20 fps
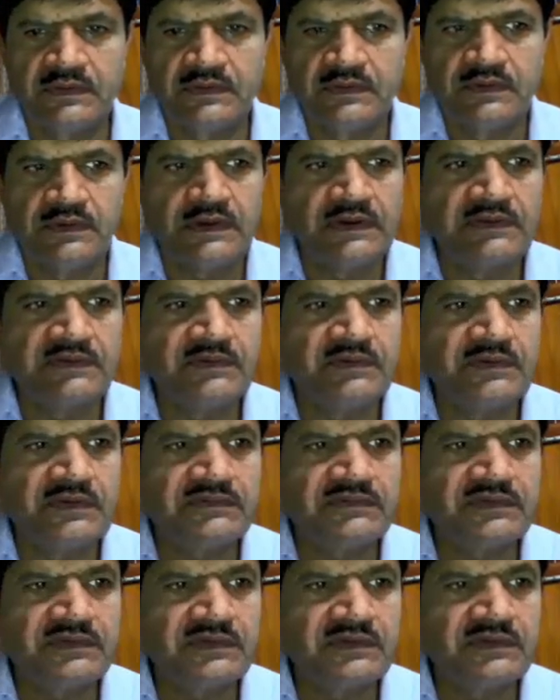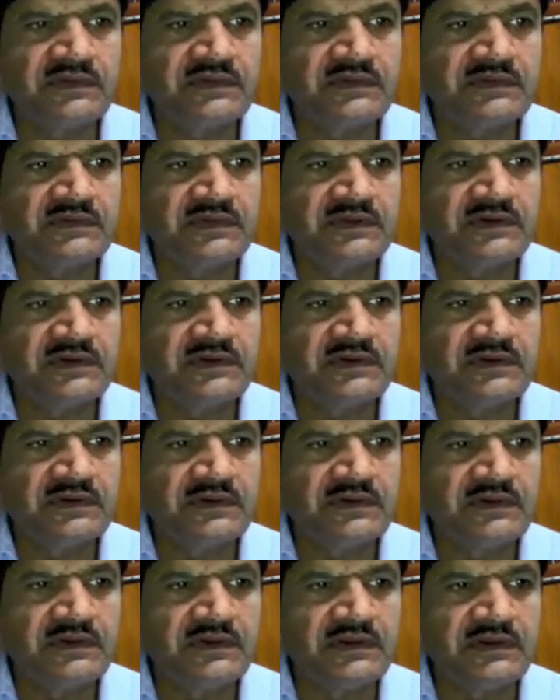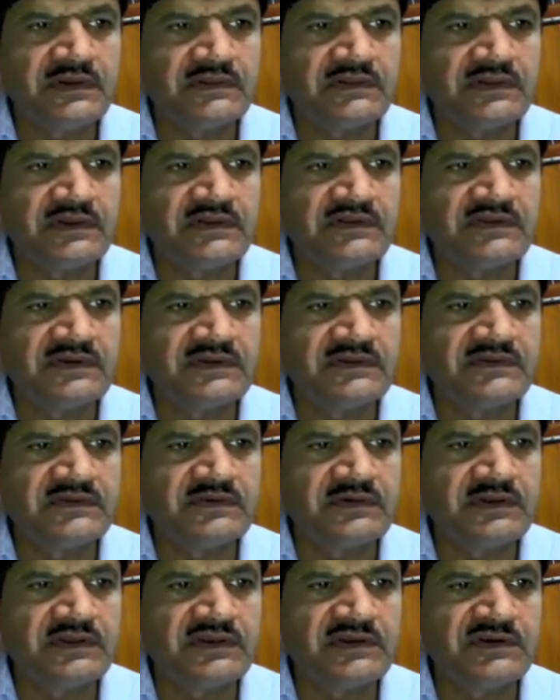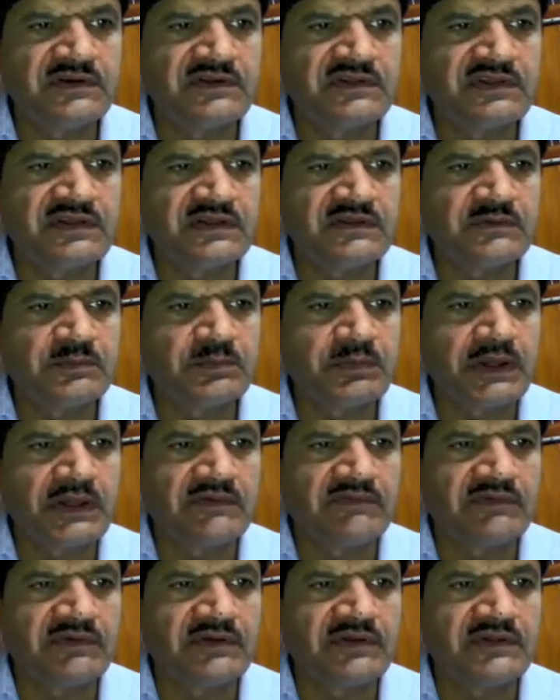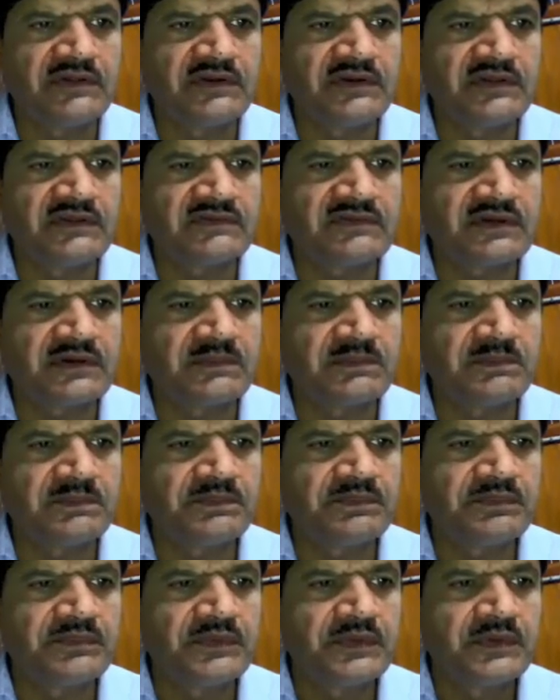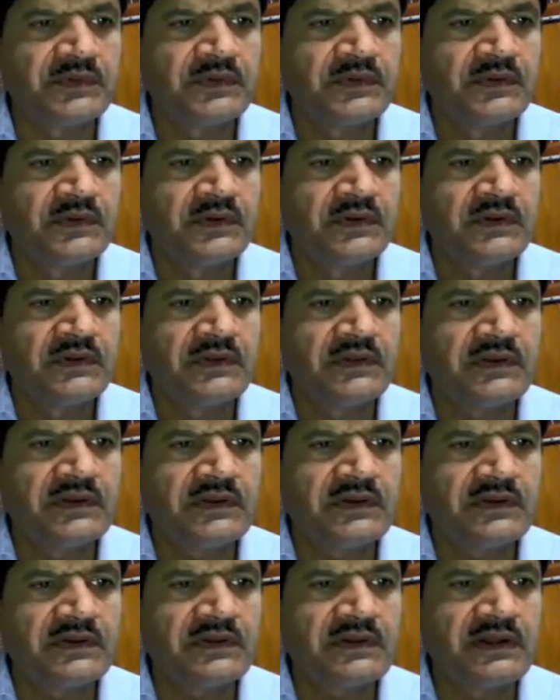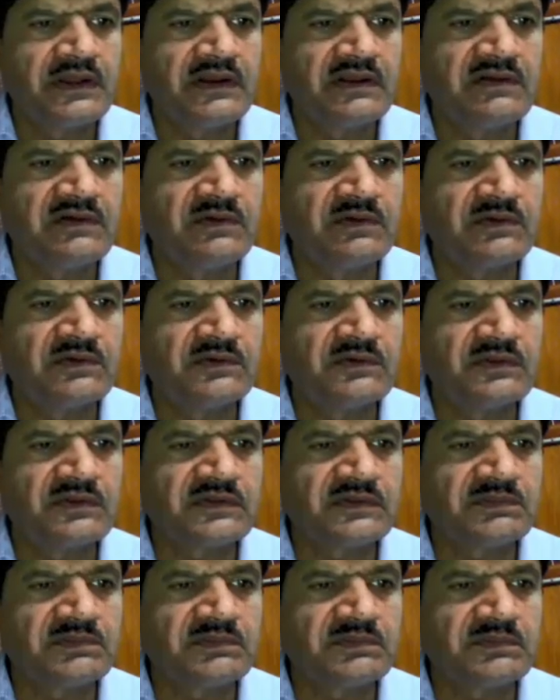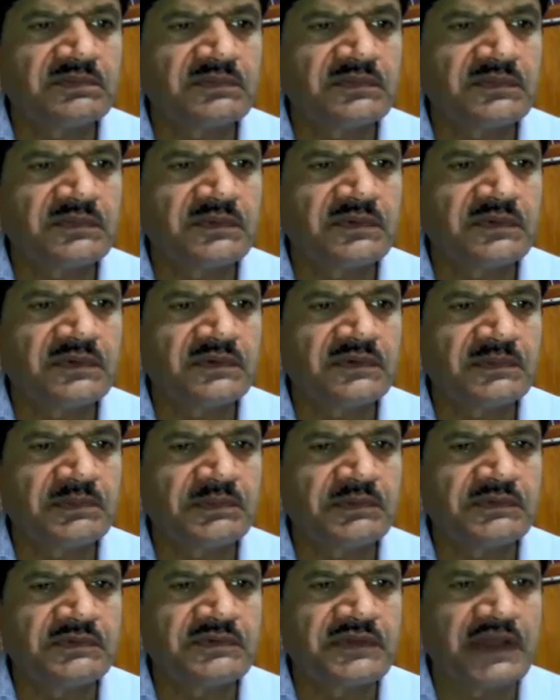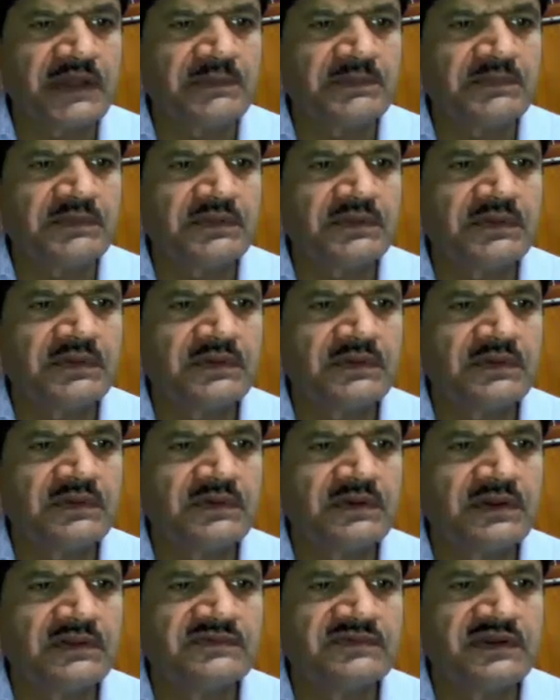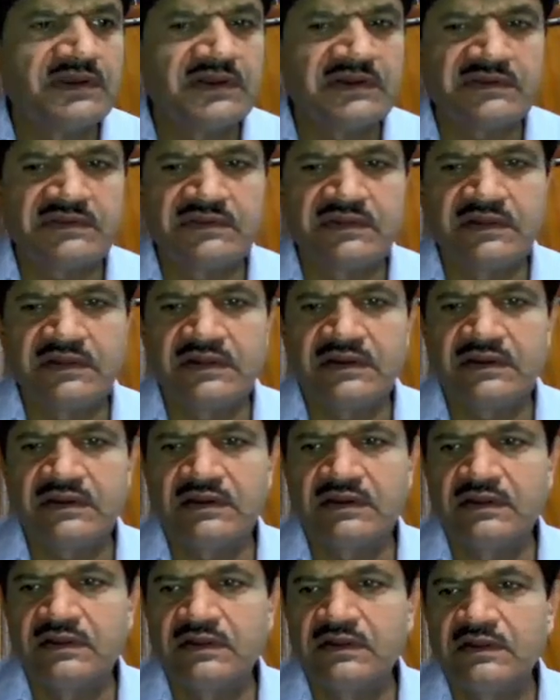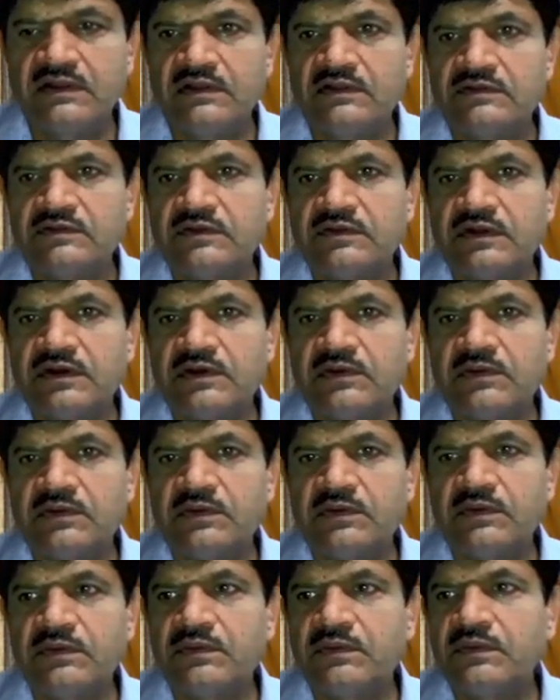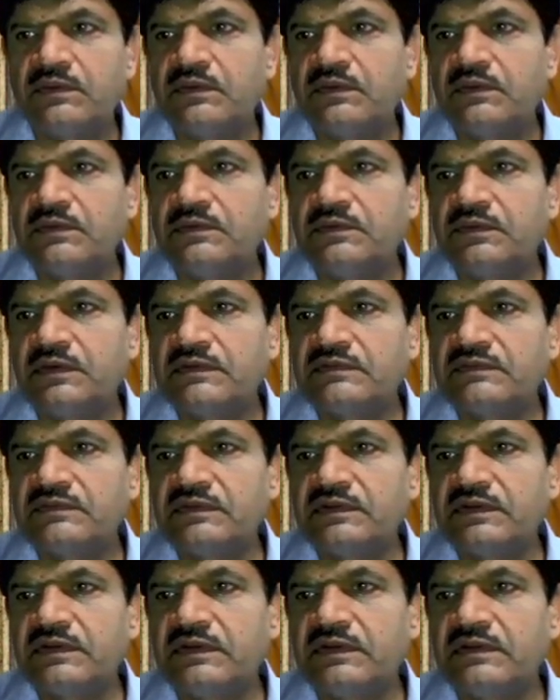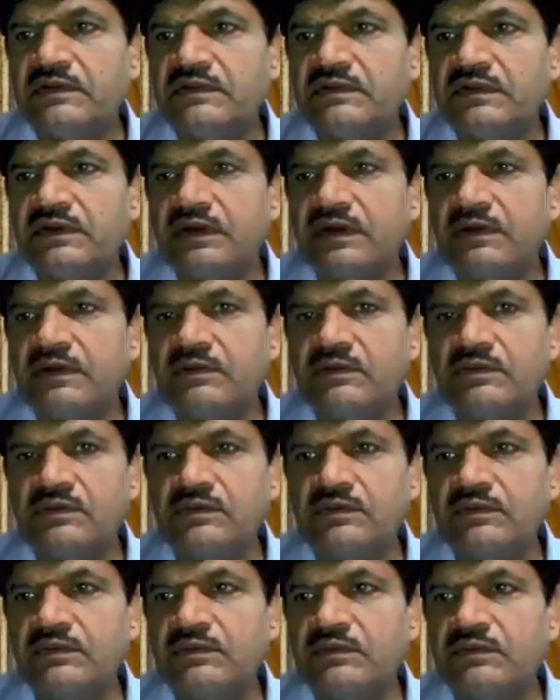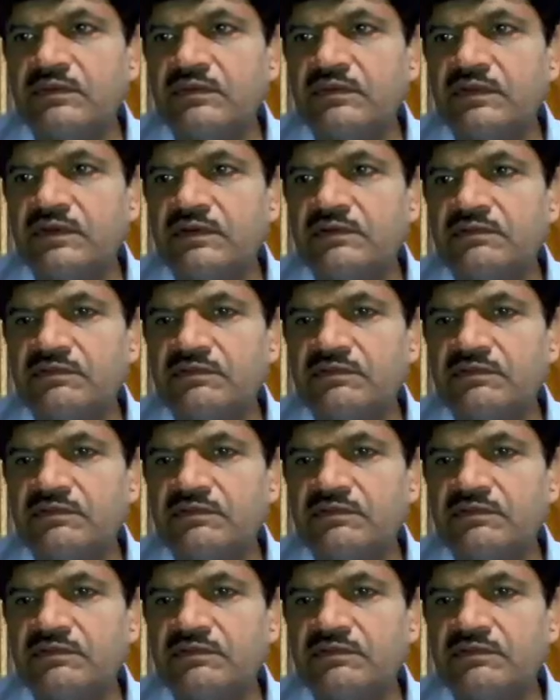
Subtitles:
and you can see that here in the result you click over there, so plan 1 result has come. Here I'll go to the suppose depth, I'll select there. Now you can see how the